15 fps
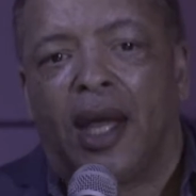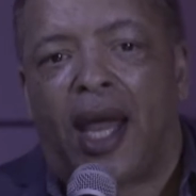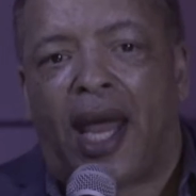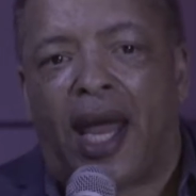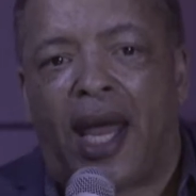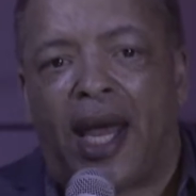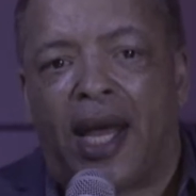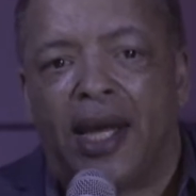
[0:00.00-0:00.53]

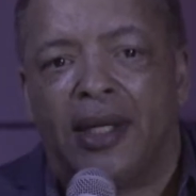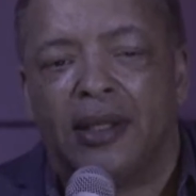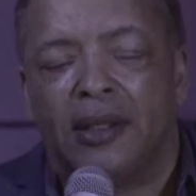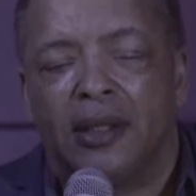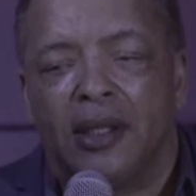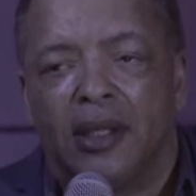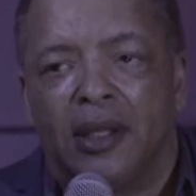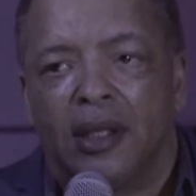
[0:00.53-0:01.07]
And
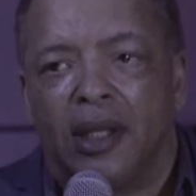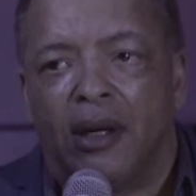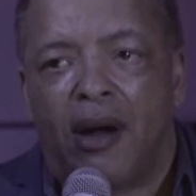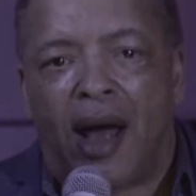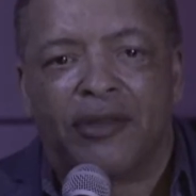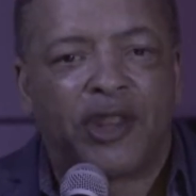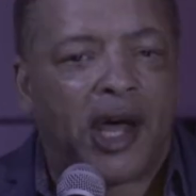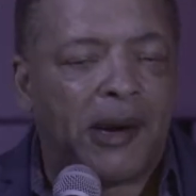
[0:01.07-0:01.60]

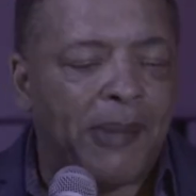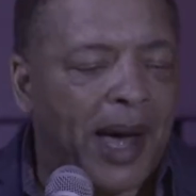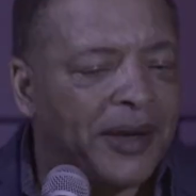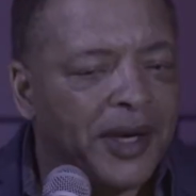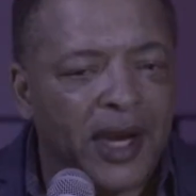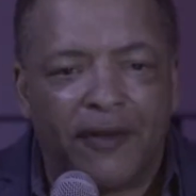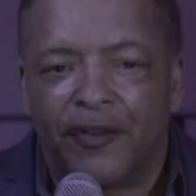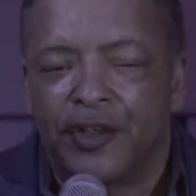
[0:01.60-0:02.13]
I thought about
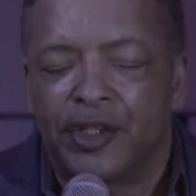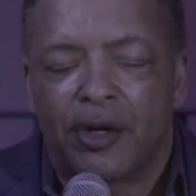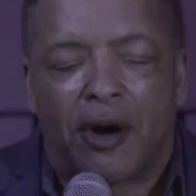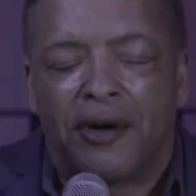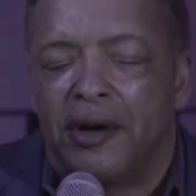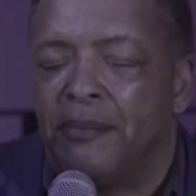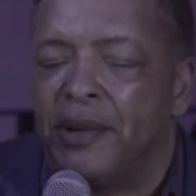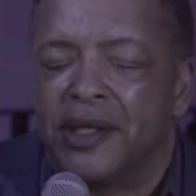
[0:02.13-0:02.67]
never
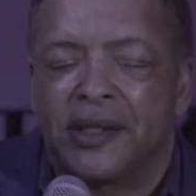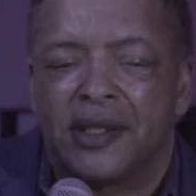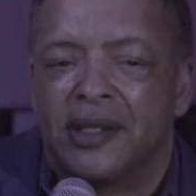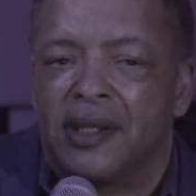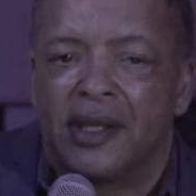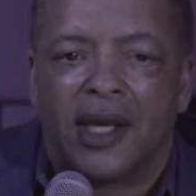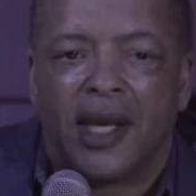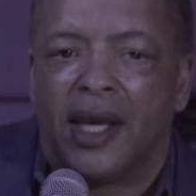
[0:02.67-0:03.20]
starting a business
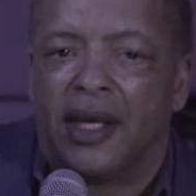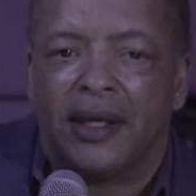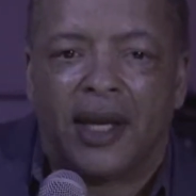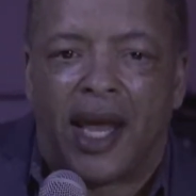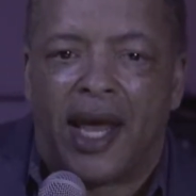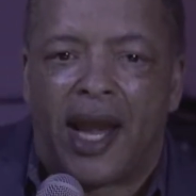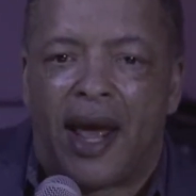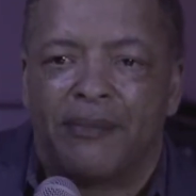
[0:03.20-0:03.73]
again,
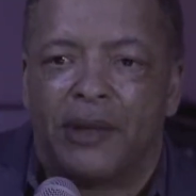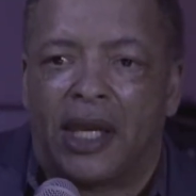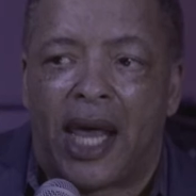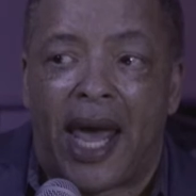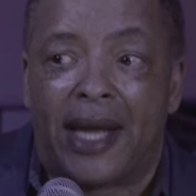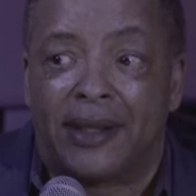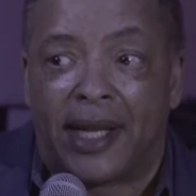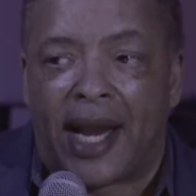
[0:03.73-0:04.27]
and I'm
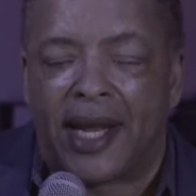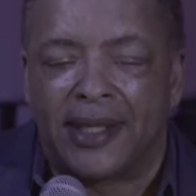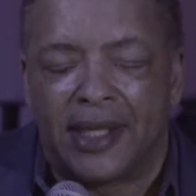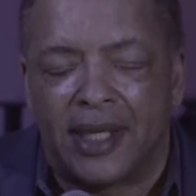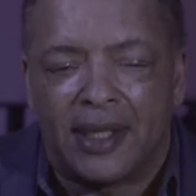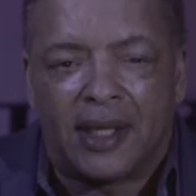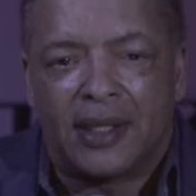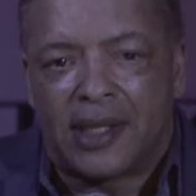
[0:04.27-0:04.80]
glad that I
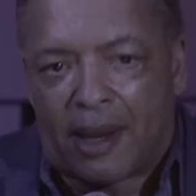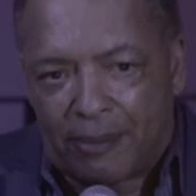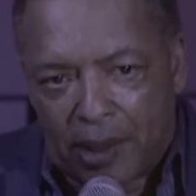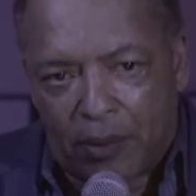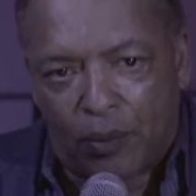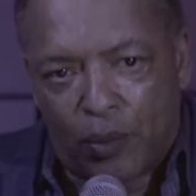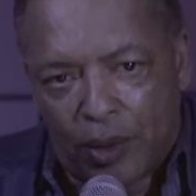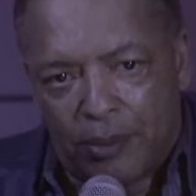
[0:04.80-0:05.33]
didn't because I
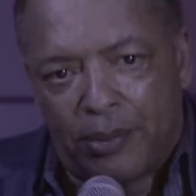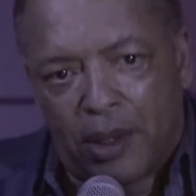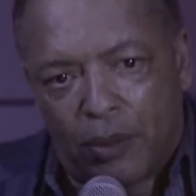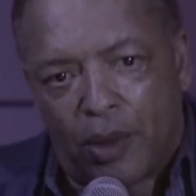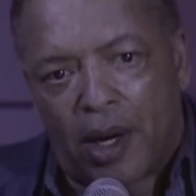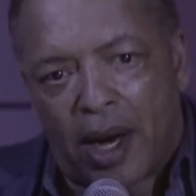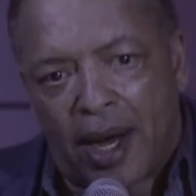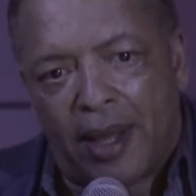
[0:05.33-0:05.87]
wouldn't be
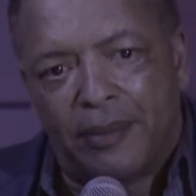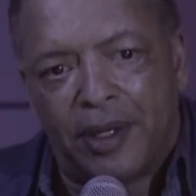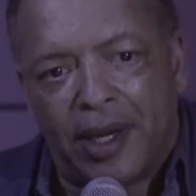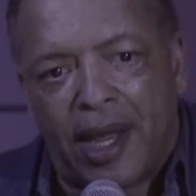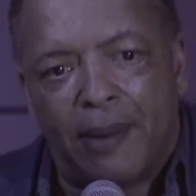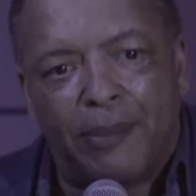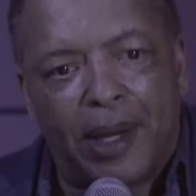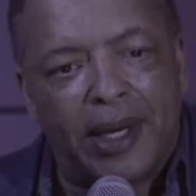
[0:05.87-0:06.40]
where I am
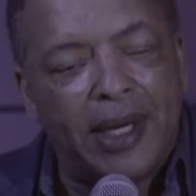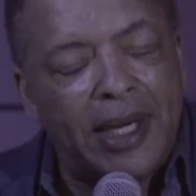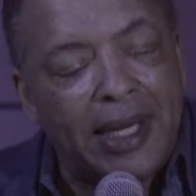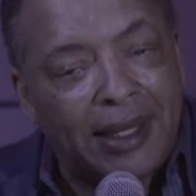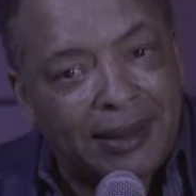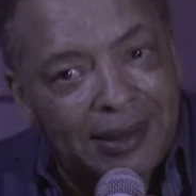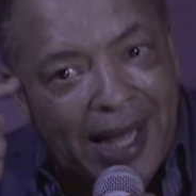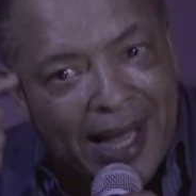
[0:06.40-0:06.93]
today. But
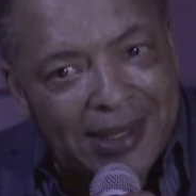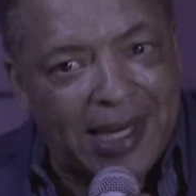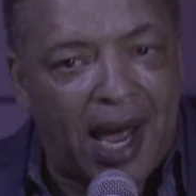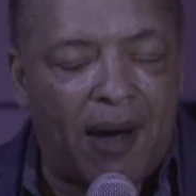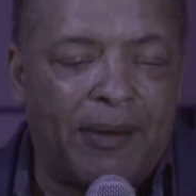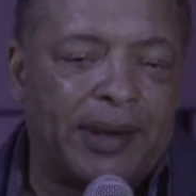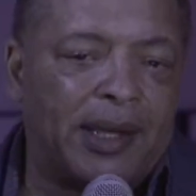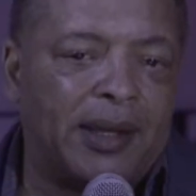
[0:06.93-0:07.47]
that's
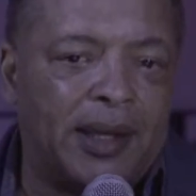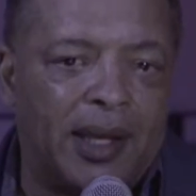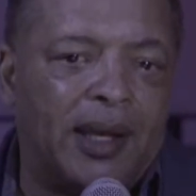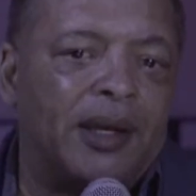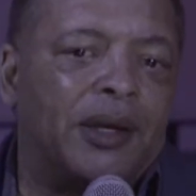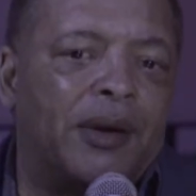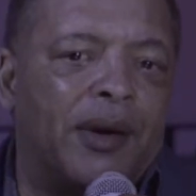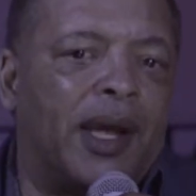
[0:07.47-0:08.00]
how it can get
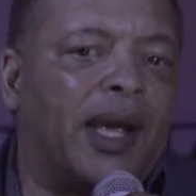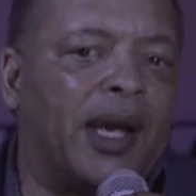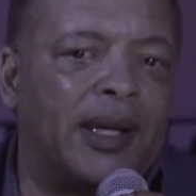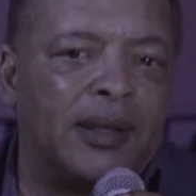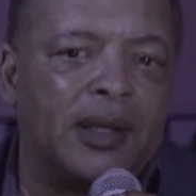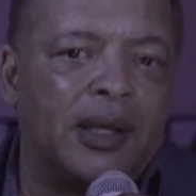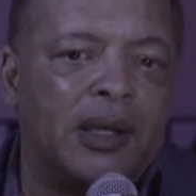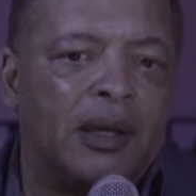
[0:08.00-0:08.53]
in your
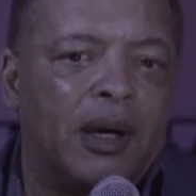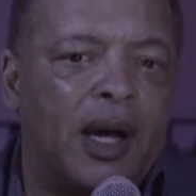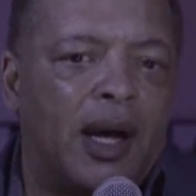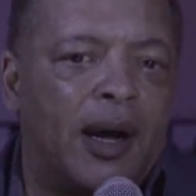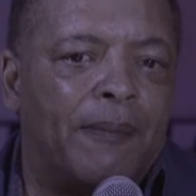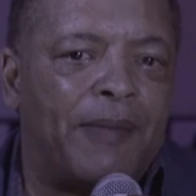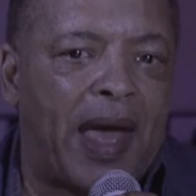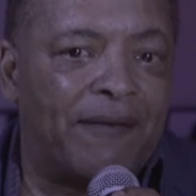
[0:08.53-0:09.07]
head.
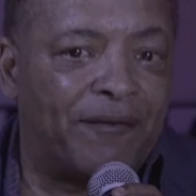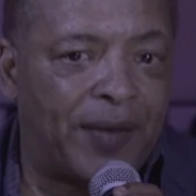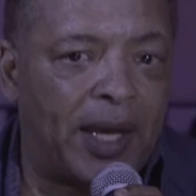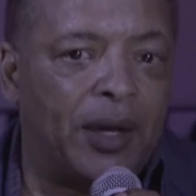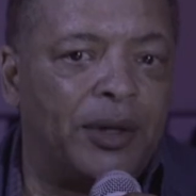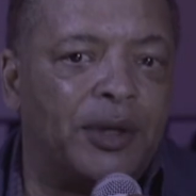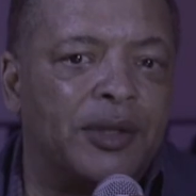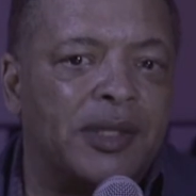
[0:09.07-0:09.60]
That
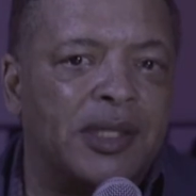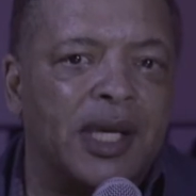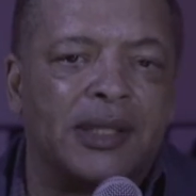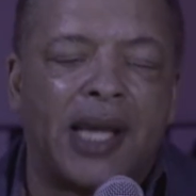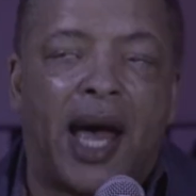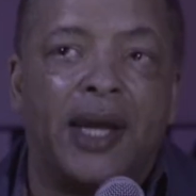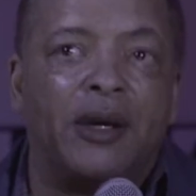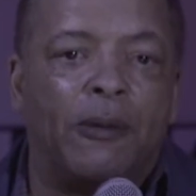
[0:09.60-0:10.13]
failure sticks.
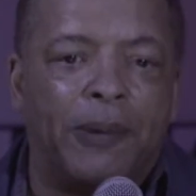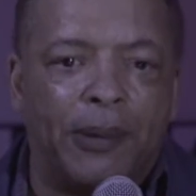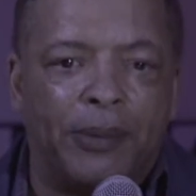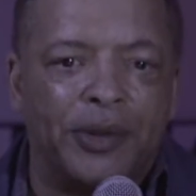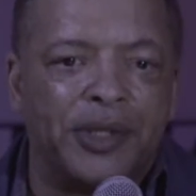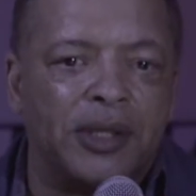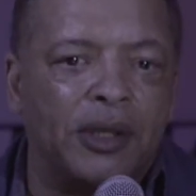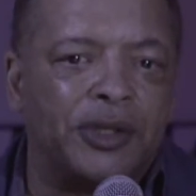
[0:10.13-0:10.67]
I know
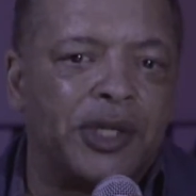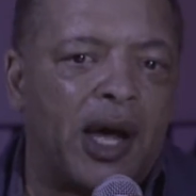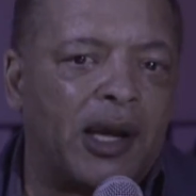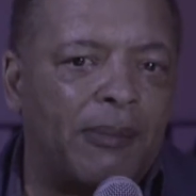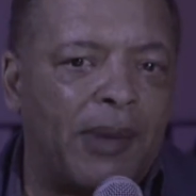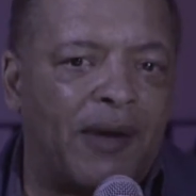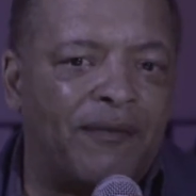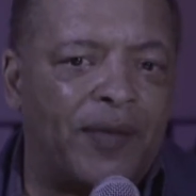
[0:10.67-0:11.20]
people still talking
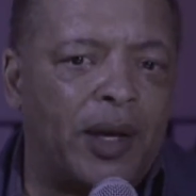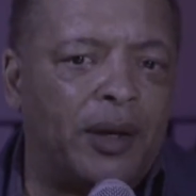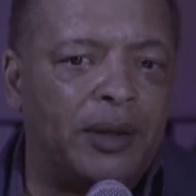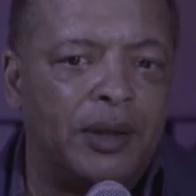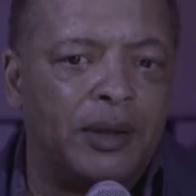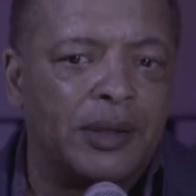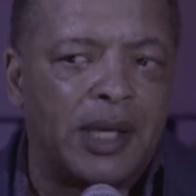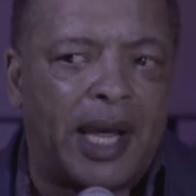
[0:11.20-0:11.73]
about
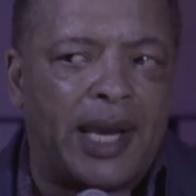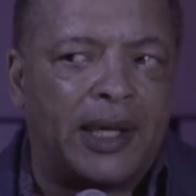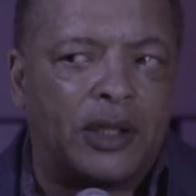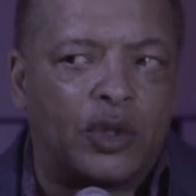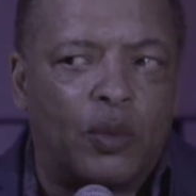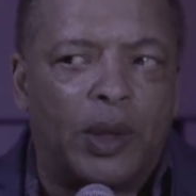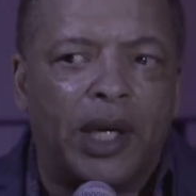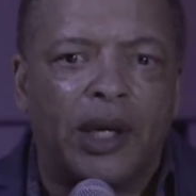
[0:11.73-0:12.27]
failures like
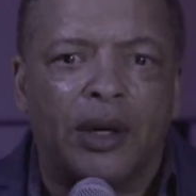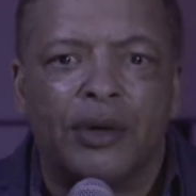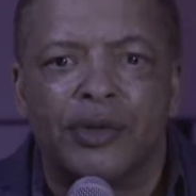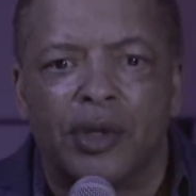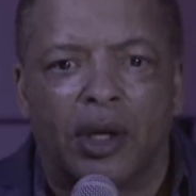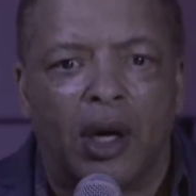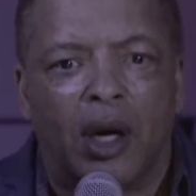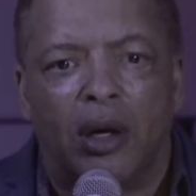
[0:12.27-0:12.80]
20 years
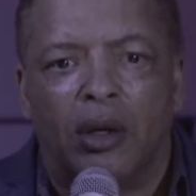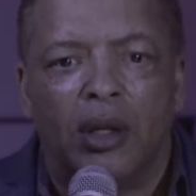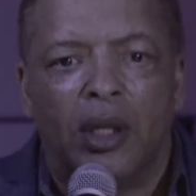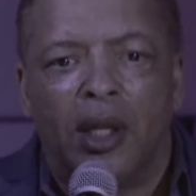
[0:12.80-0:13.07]
ago.